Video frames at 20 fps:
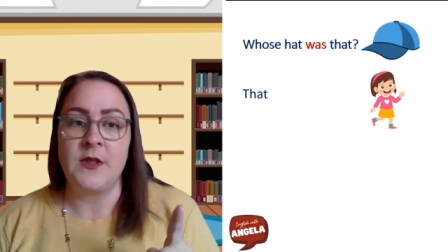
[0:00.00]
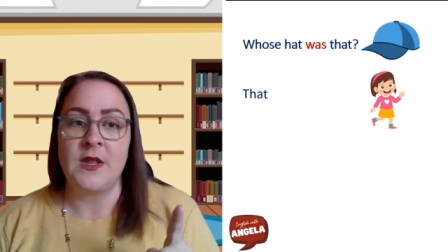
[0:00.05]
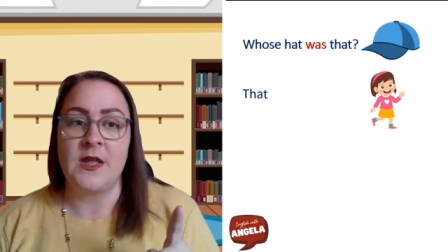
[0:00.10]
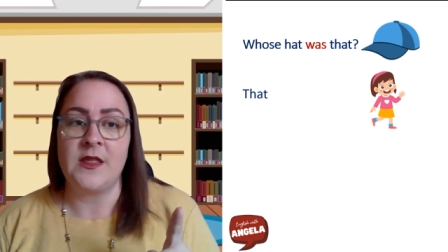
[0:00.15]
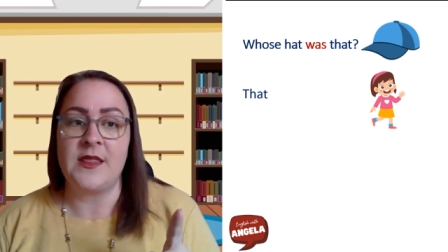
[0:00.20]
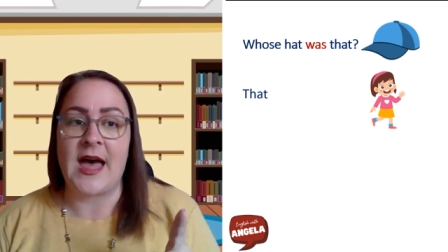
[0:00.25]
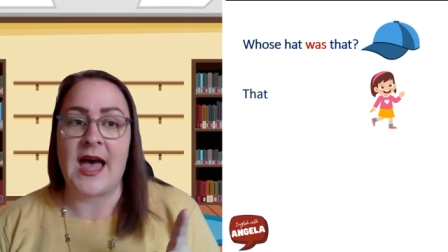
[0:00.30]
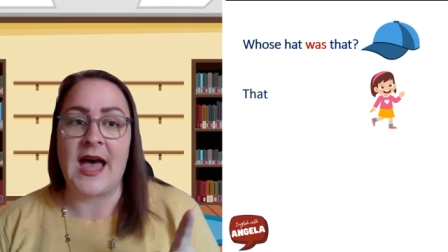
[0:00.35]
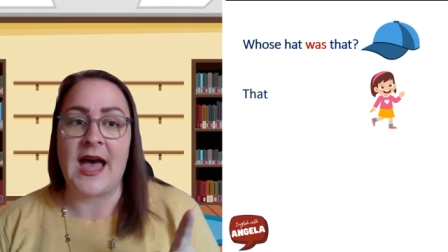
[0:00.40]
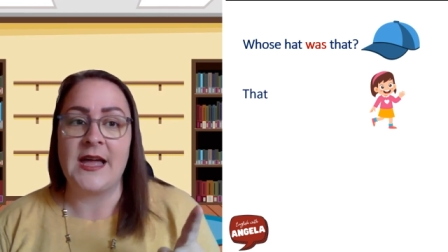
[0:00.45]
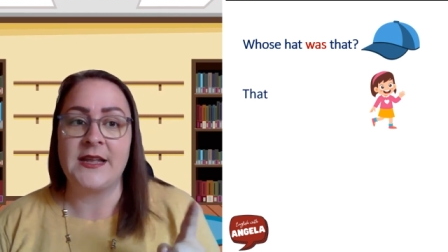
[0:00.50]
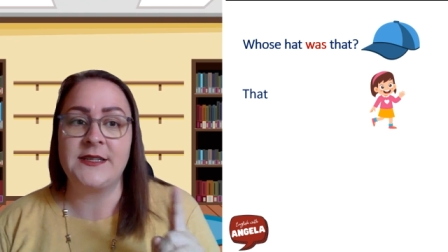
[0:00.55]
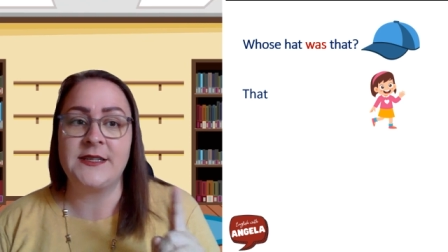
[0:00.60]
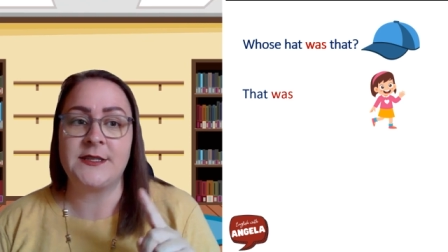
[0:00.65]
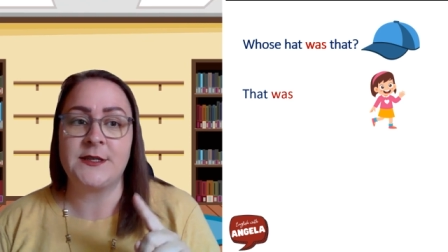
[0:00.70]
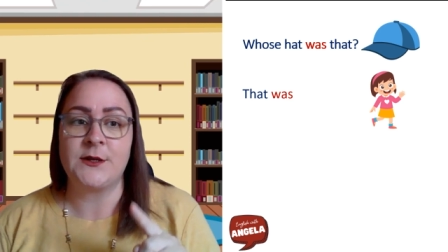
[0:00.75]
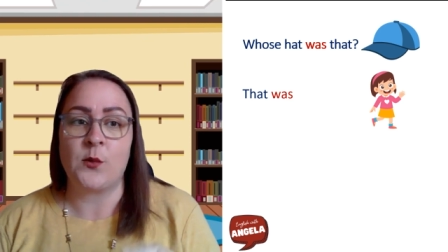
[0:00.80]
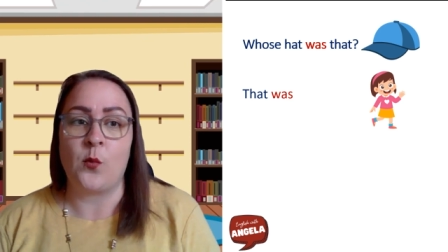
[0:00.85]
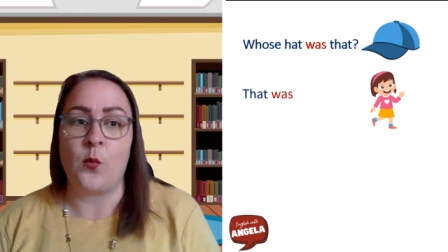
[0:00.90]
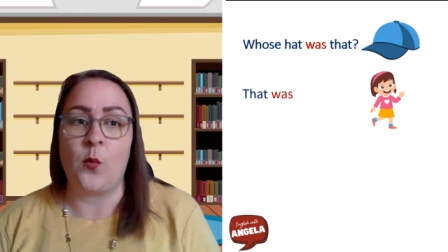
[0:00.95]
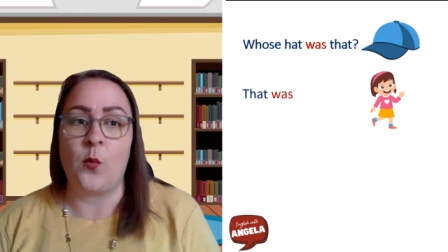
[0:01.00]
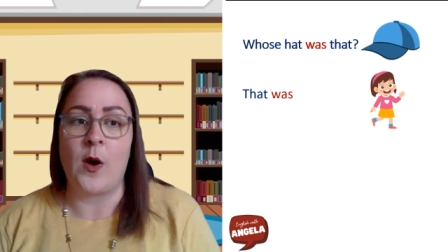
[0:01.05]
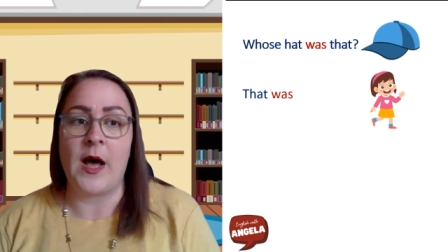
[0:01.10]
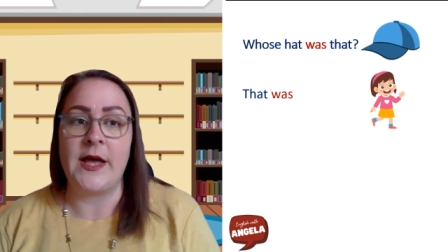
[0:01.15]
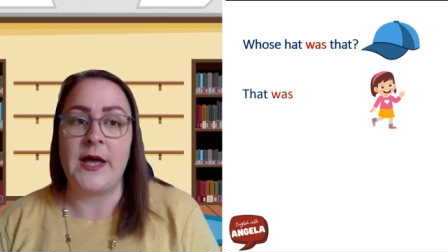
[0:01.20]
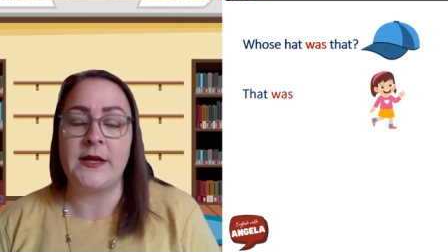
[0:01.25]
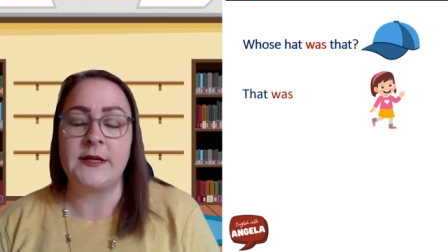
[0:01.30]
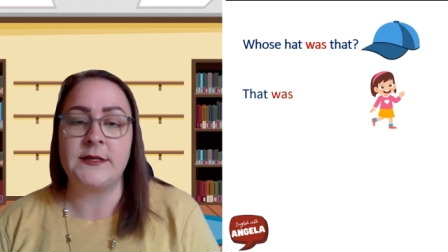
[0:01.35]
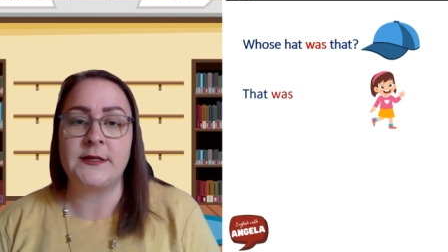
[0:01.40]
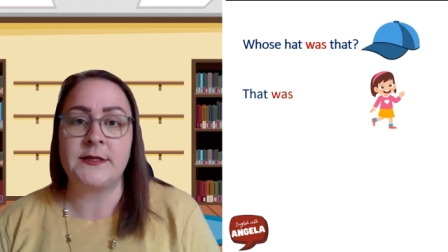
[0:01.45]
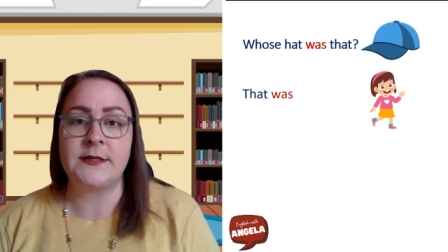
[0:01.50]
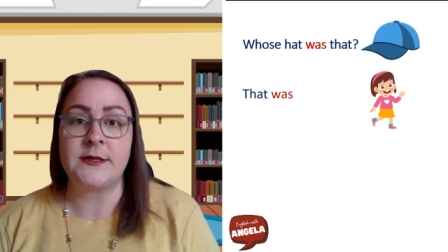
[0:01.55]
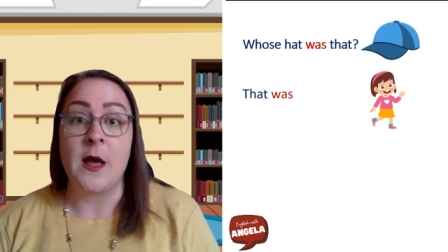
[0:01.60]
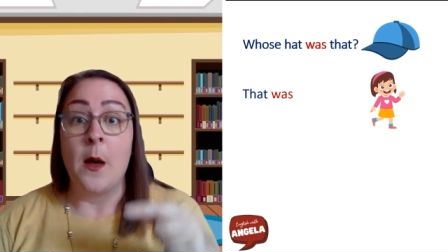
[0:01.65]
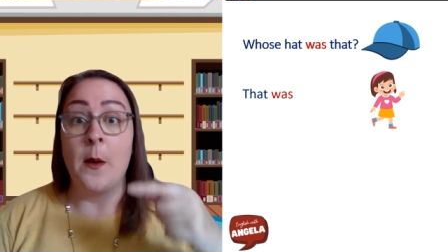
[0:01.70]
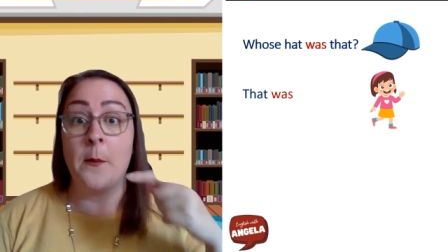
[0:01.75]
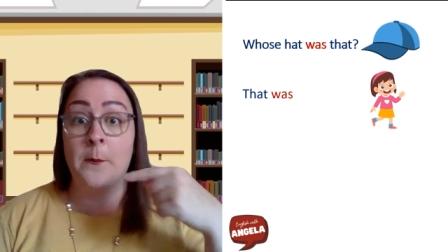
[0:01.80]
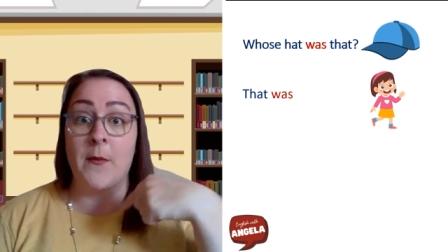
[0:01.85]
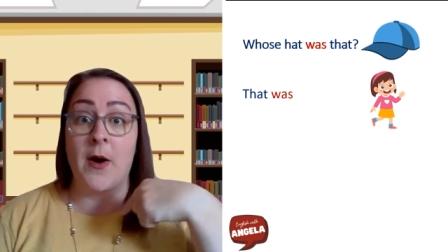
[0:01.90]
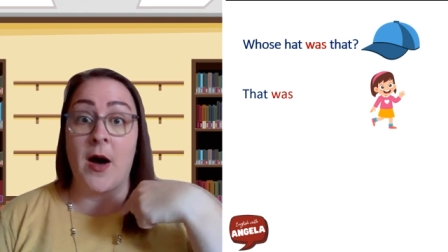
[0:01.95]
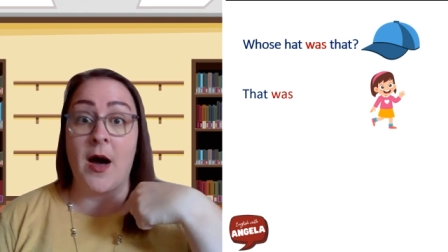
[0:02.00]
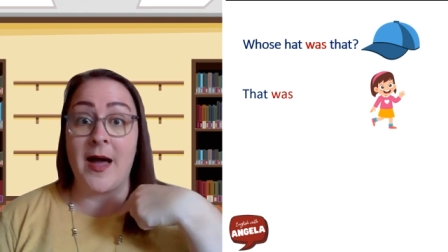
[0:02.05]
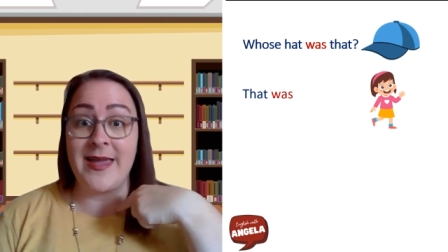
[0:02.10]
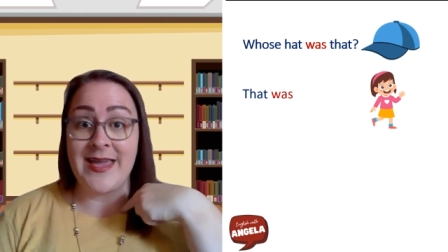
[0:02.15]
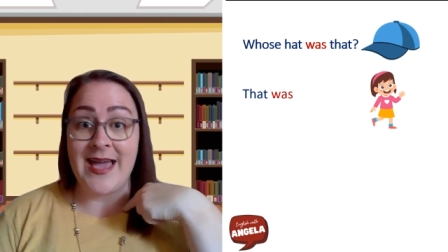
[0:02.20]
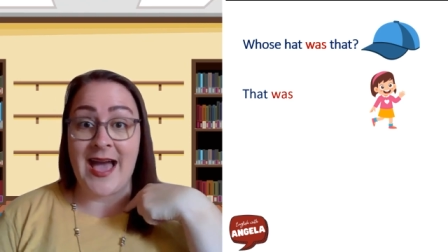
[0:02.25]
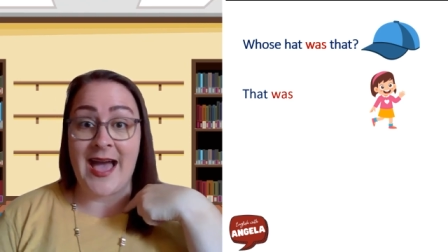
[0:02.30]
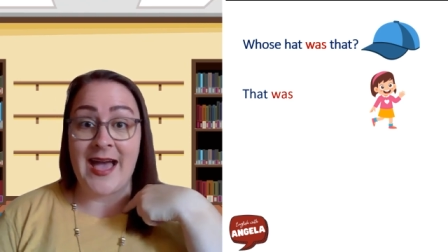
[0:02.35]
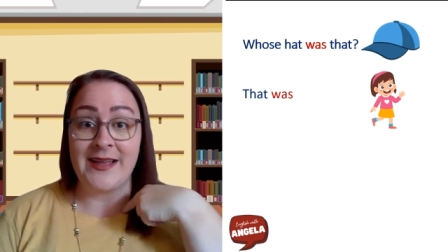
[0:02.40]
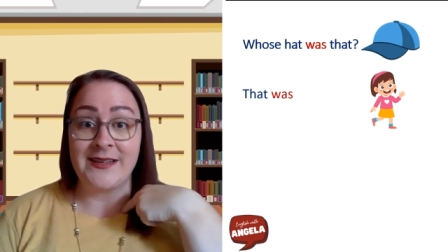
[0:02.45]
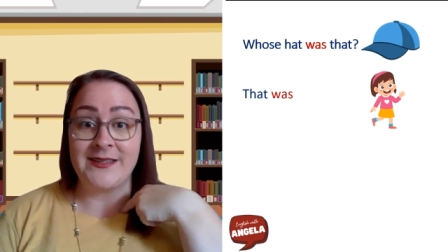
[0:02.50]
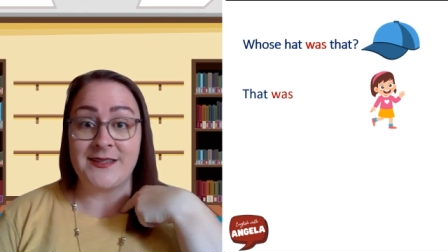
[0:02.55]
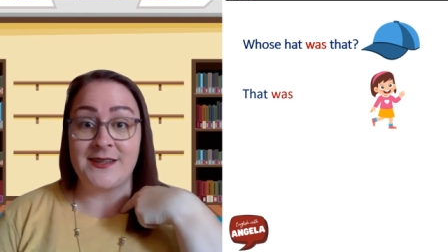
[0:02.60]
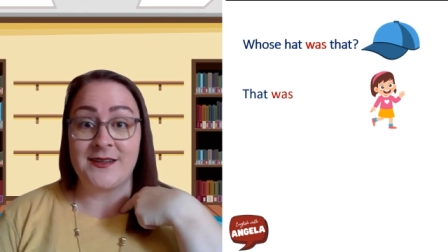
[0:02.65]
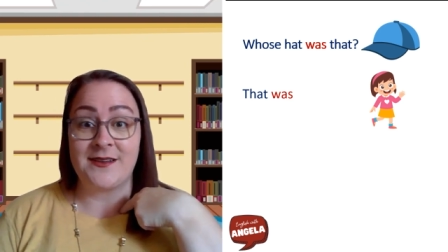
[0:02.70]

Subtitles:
That was my hat?